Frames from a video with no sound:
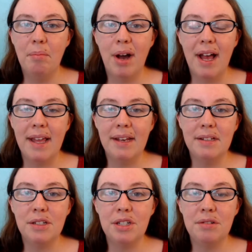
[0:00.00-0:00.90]
But
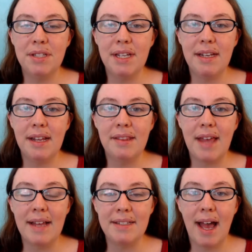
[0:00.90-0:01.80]
choosing
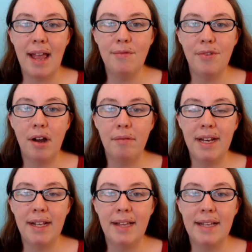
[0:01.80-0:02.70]
that time for a
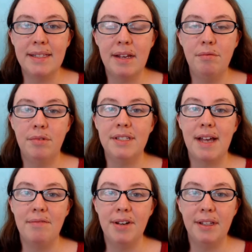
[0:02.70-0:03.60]
reading lesson will
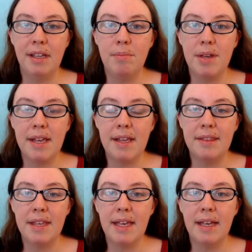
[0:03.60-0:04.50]
definitely
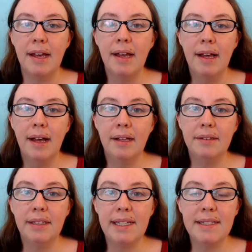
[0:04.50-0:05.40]
be the
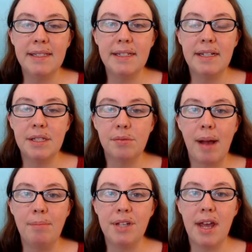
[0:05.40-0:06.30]
least
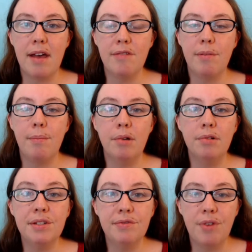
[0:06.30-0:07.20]
disruptive,
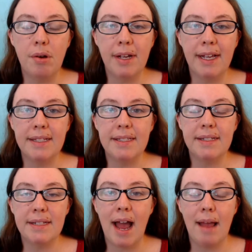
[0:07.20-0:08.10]
most
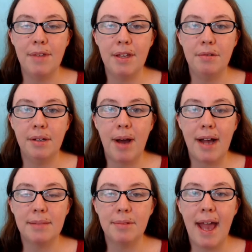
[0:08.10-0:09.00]
focused time that you could
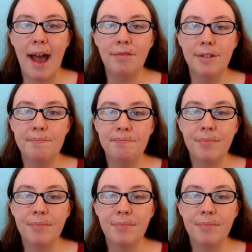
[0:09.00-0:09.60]
possibly have.